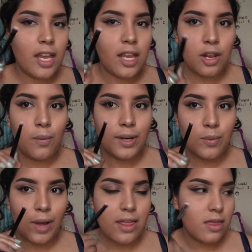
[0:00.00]
And you want
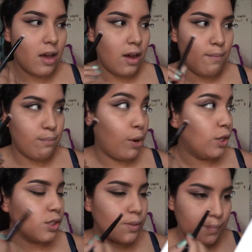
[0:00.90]
to wet the
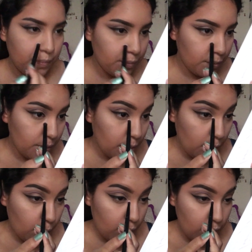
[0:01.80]
brush
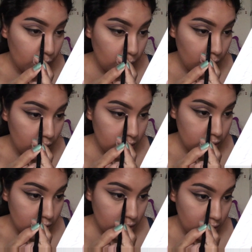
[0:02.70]
when you do this.